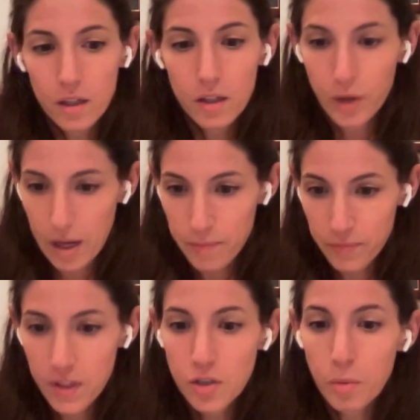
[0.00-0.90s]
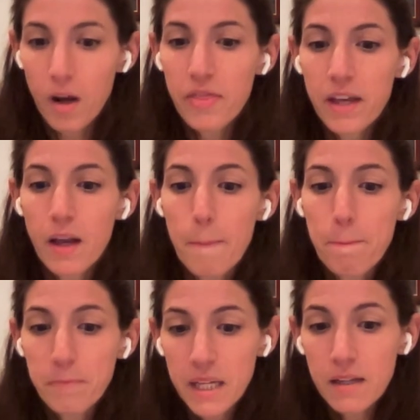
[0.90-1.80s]
Okay, Tuan then
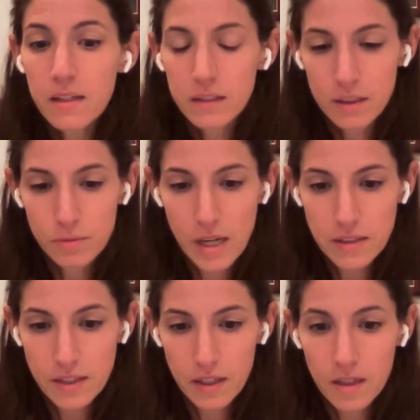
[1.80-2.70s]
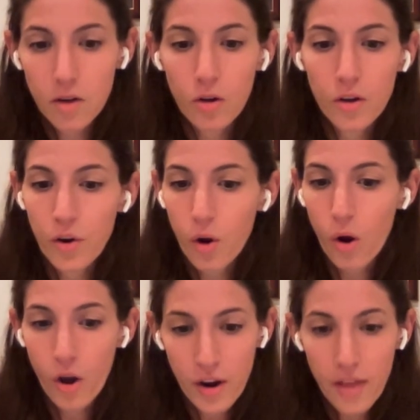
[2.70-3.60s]
immediately rented
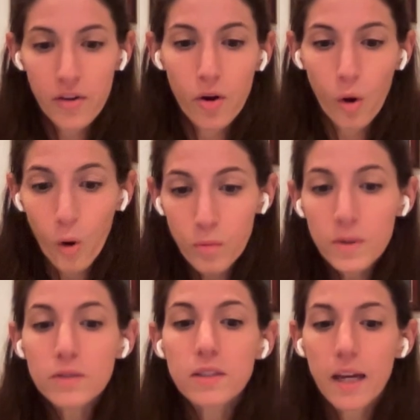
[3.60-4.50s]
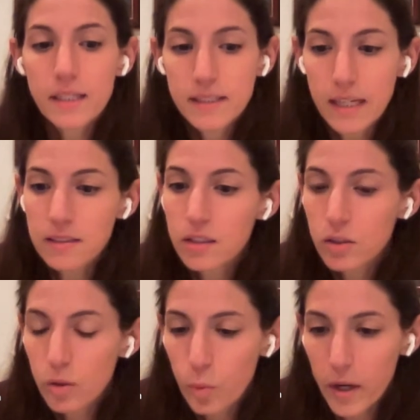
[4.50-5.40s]
another almost
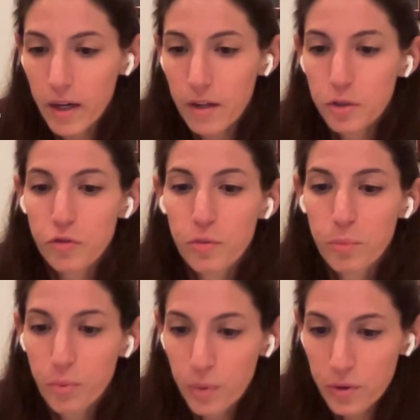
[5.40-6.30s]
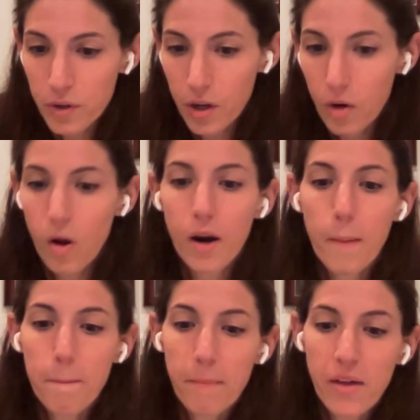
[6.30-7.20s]
identical warehouse from Bruno on a
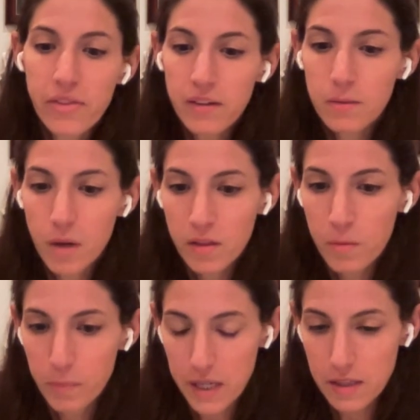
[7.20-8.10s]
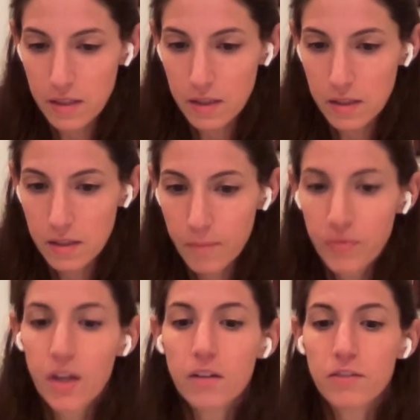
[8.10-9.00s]
month-to-month basis
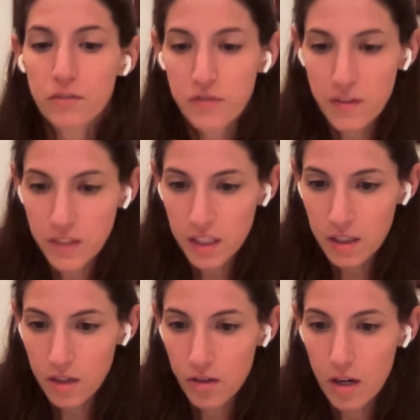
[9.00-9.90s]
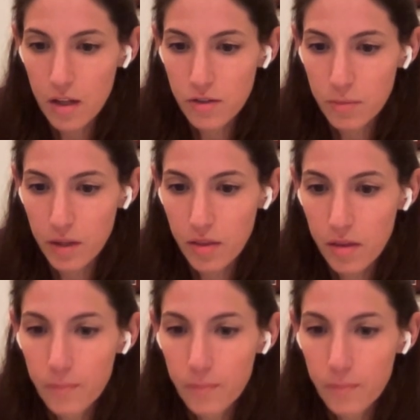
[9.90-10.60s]
for $1,500 a month.